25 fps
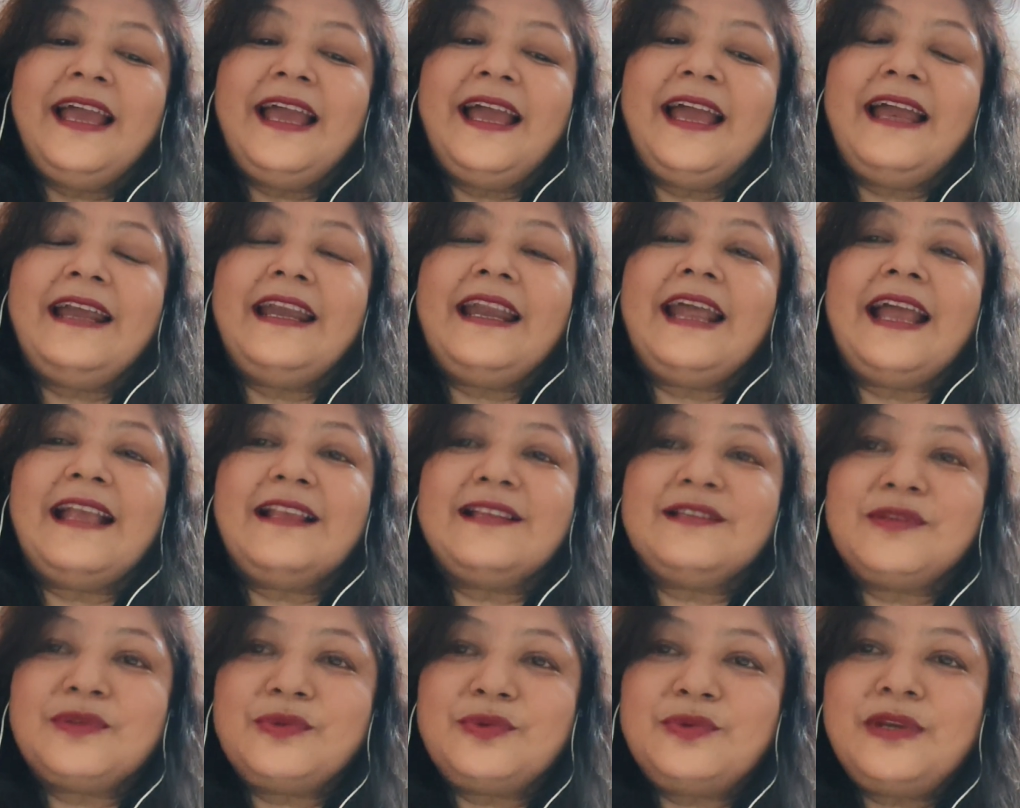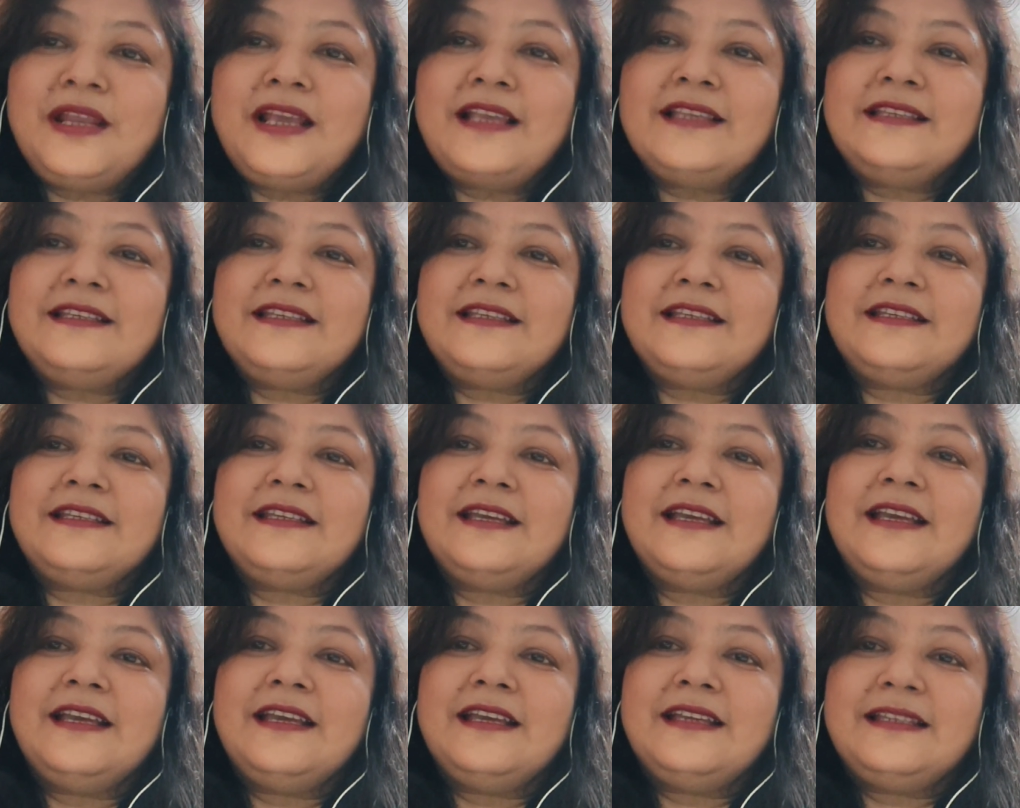and as soon as it
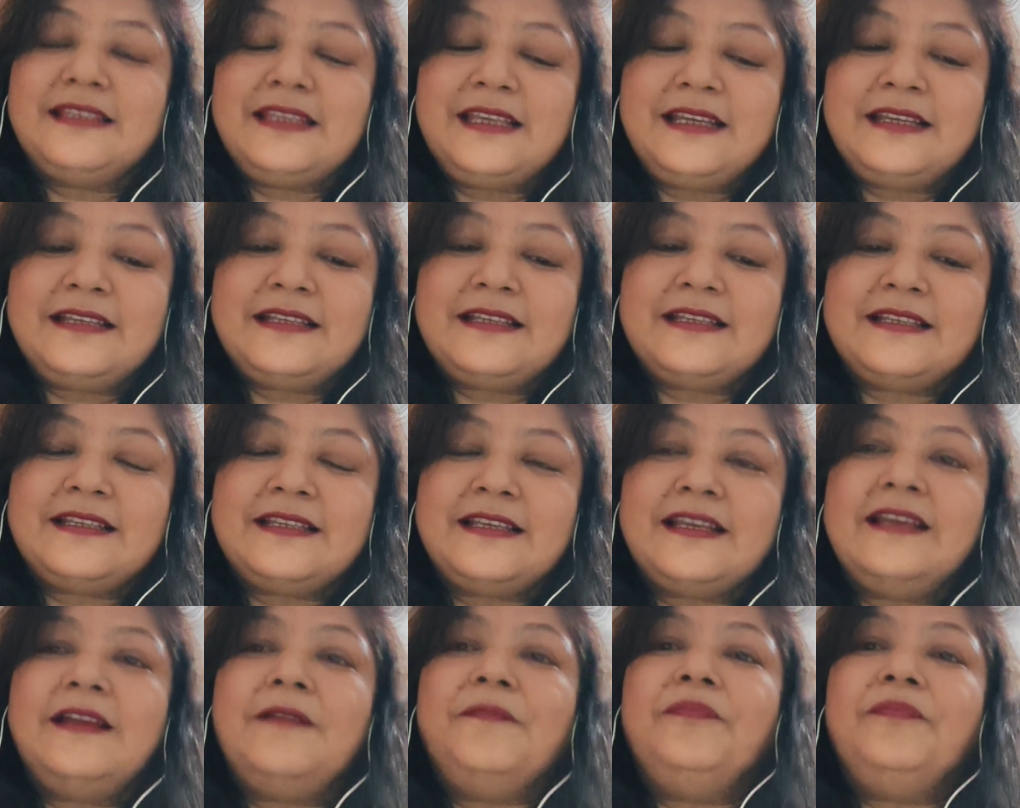sits,